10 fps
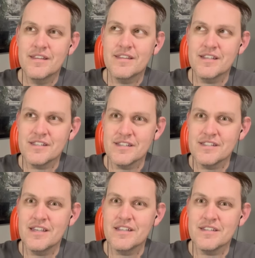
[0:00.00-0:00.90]
this is
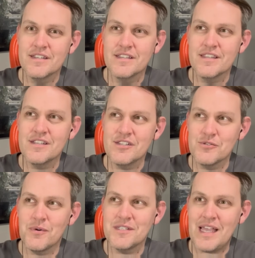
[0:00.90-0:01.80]
it. This is
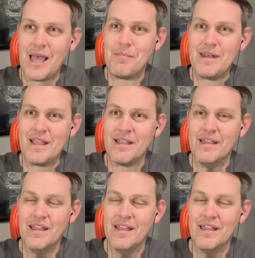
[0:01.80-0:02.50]
what's happening.